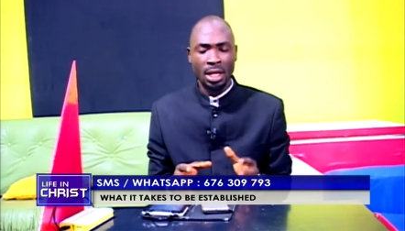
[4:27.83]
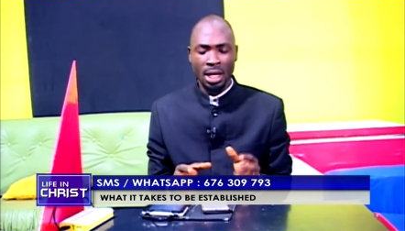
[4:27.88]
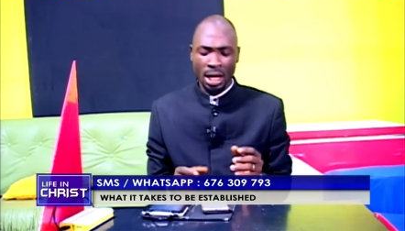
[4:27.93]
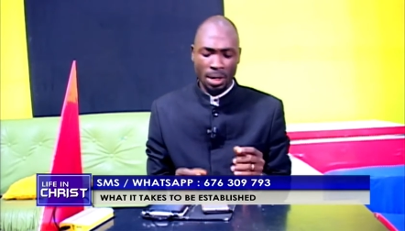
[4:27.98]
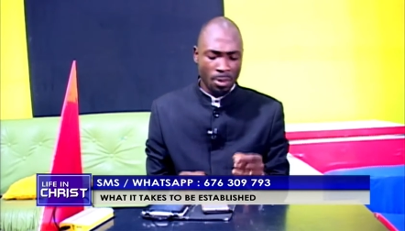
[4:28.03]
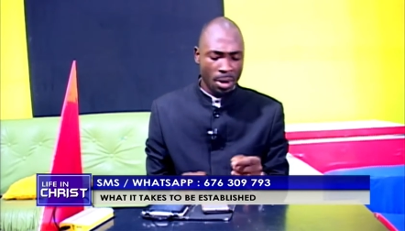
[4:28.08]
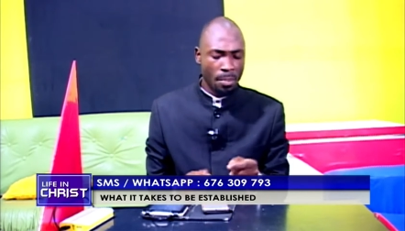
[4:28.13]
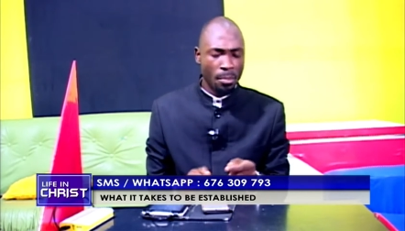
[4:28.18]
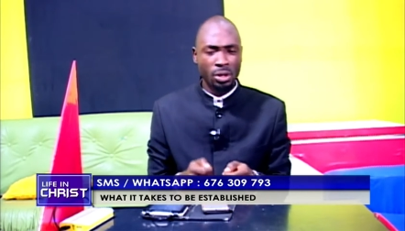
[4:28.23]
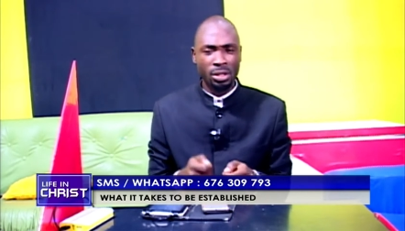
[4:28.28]

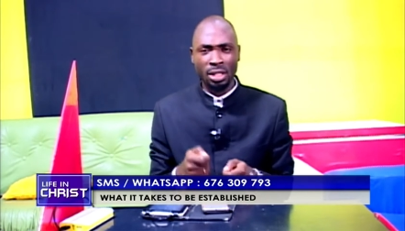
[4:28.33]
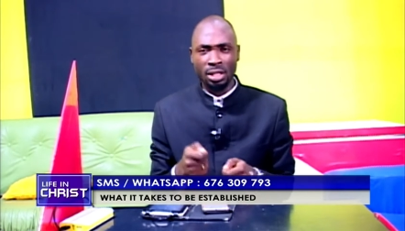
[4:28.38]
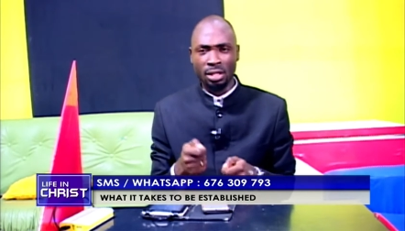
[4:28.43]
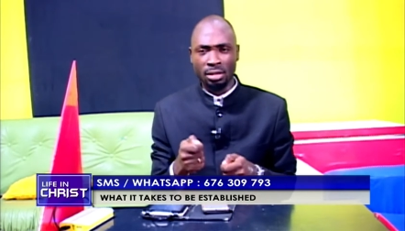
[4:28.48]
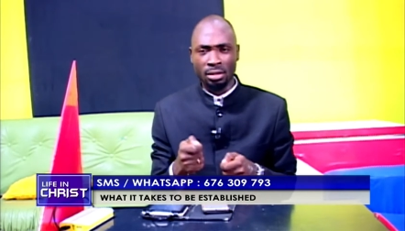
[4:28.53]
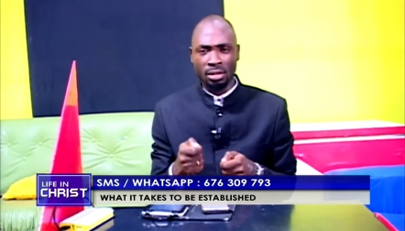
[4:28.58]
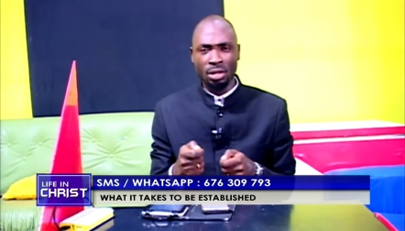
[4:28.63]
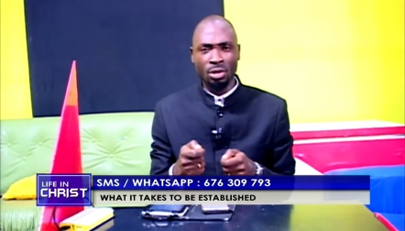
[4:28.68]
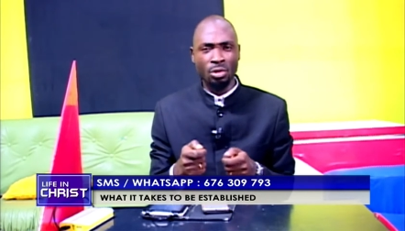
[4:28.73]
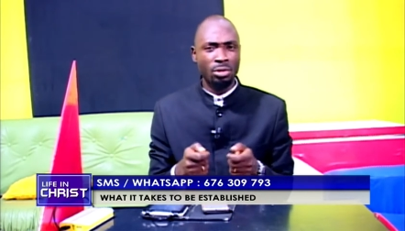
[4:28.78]
And when Moses
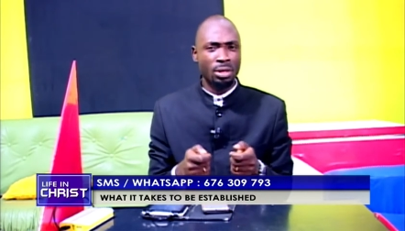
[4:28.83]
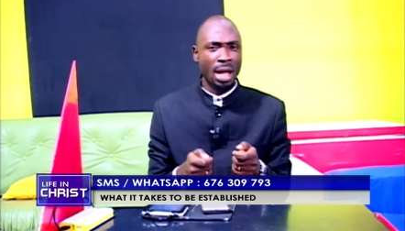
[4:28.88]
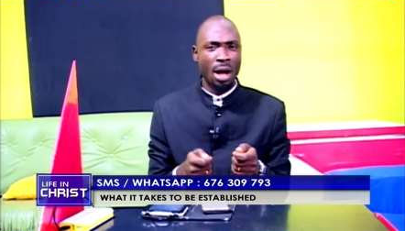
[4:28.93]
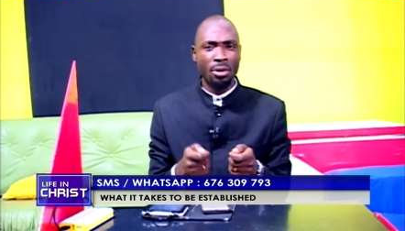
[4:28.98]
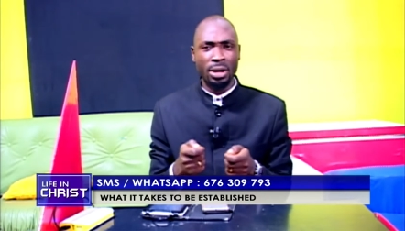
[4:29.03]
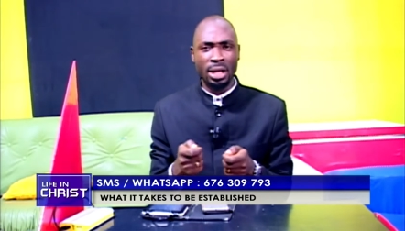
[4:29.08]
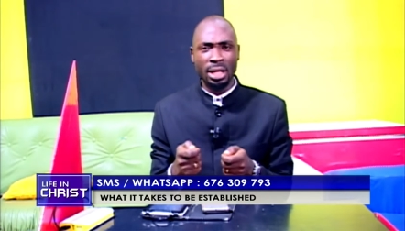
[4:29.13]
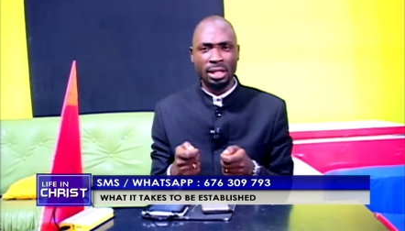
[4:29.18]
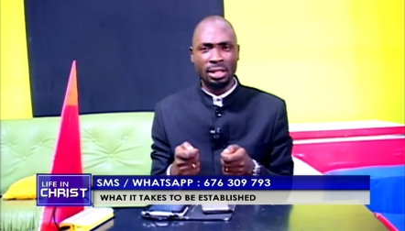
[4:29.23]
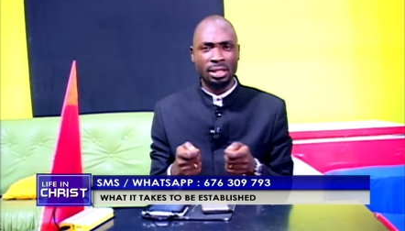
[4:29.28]
threw
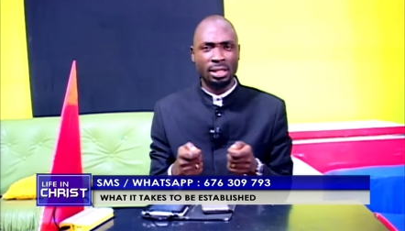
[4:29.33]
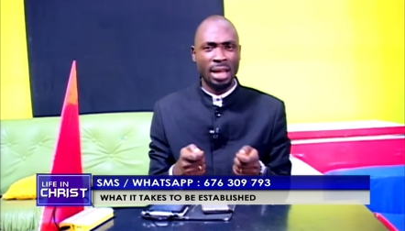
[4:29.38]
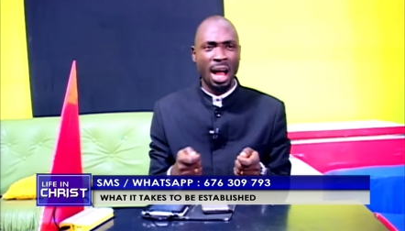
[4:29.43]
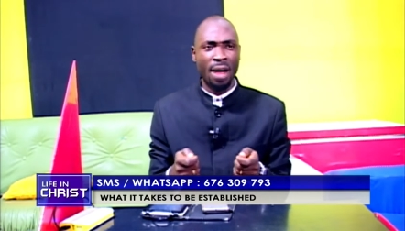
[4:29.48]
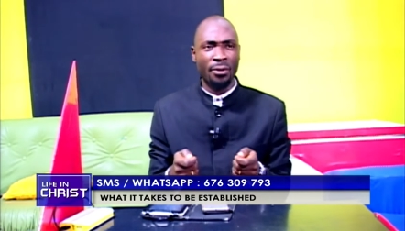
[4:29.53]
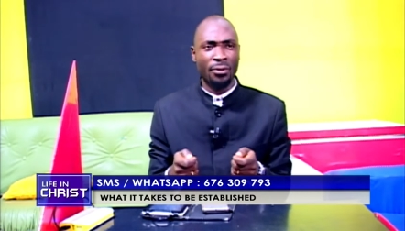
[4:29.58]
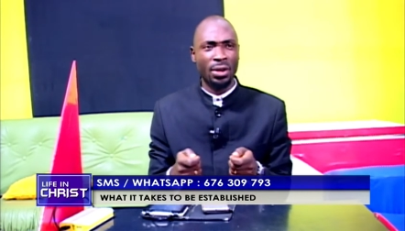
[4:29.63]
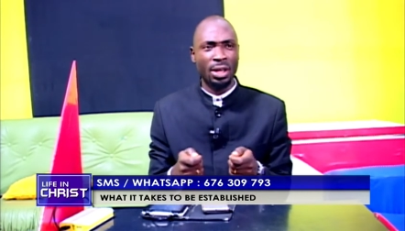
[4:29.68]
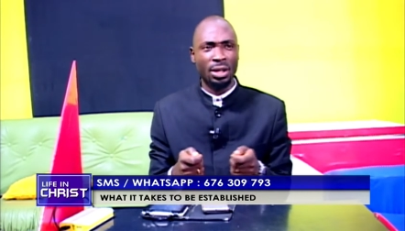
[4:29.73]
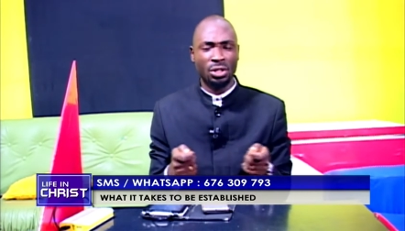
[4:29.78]
down his
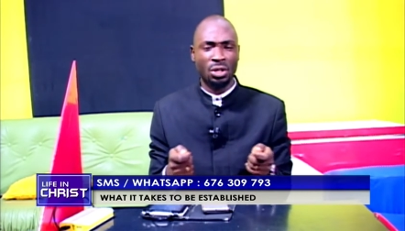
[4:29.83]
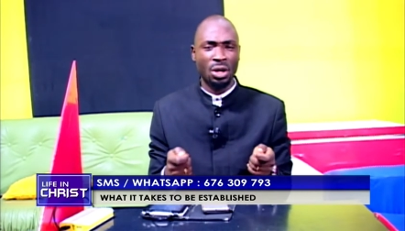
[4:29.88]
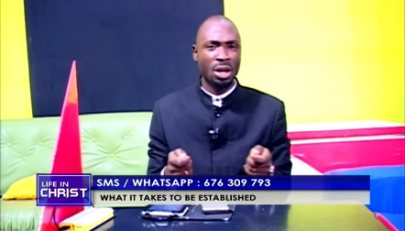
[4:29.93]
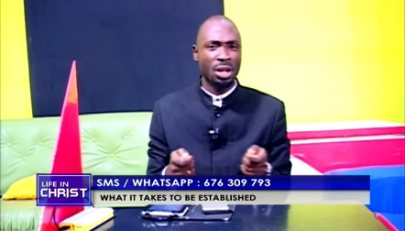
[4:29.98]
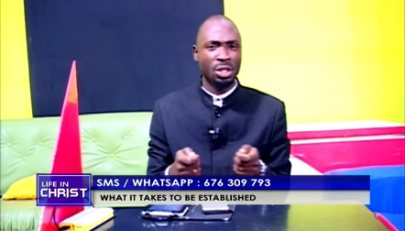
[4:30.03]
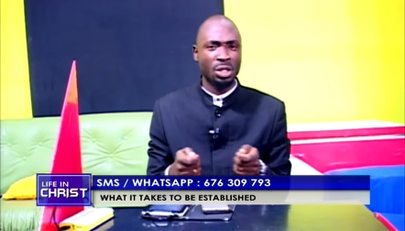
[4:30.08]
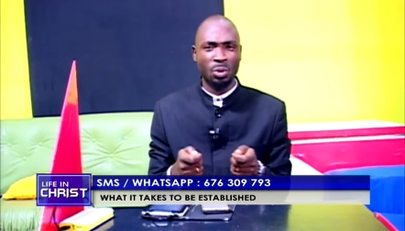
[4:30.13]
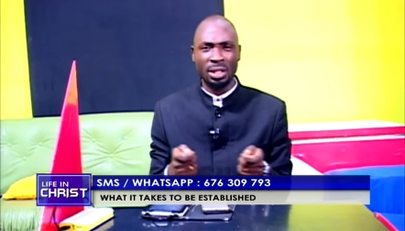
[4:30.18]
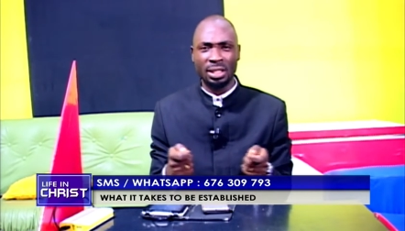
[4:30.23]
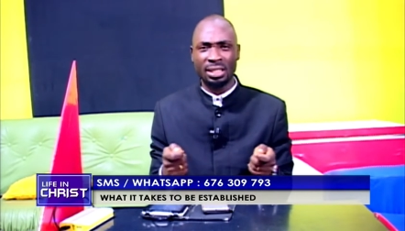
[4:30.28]
staff, it
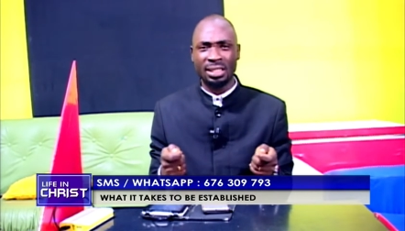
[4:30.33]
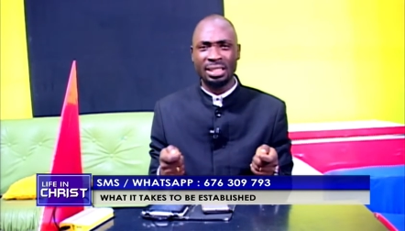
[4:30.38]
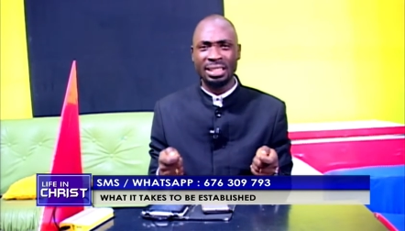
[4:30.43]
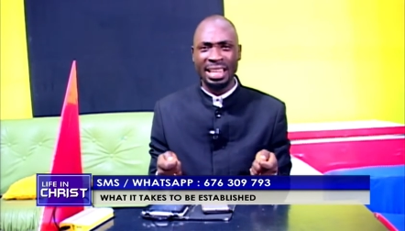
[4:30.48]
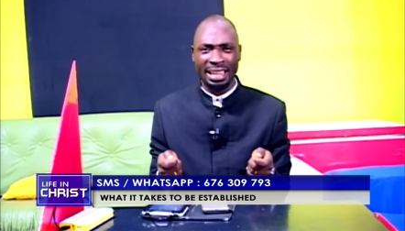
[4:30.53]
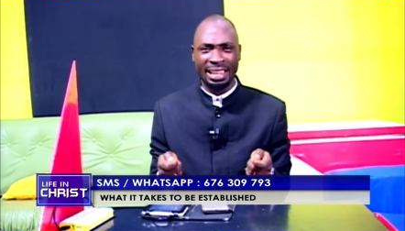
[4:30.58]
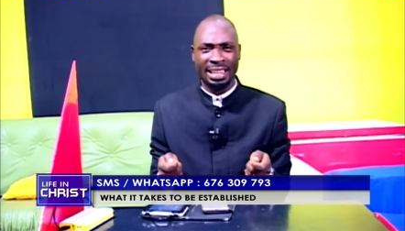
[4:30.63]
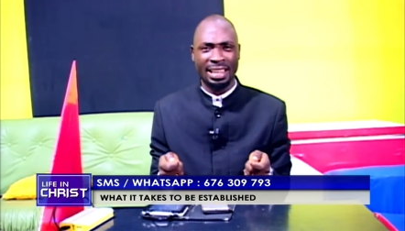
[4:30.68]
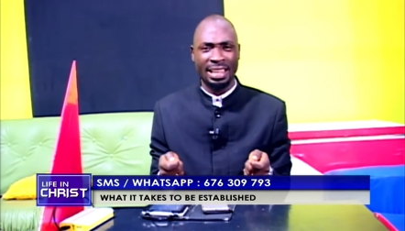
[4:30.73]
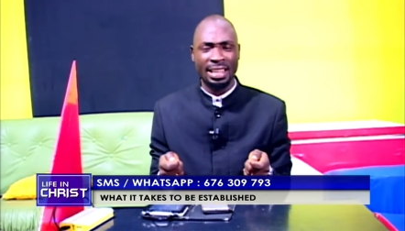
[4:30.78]
turned to a
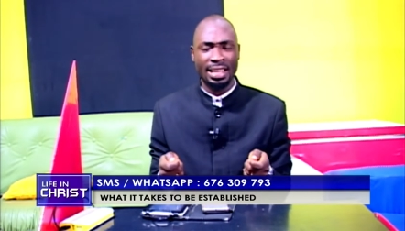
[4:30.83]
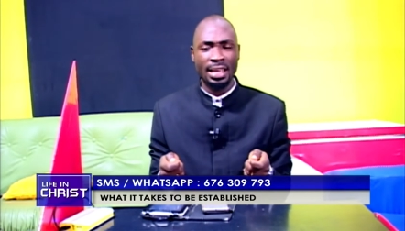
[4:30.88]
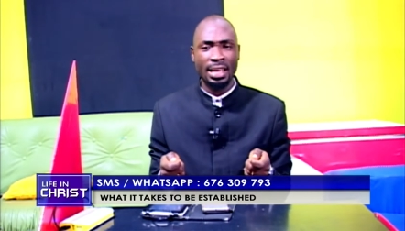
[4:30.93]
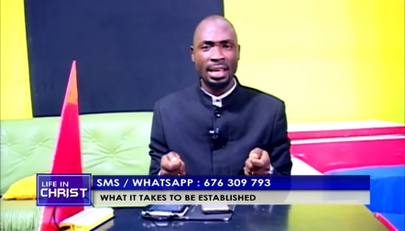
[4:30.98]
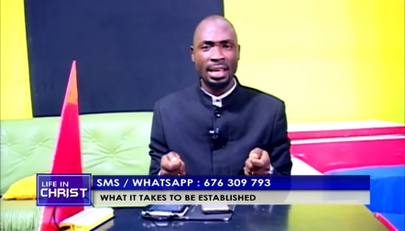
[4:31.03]
snake.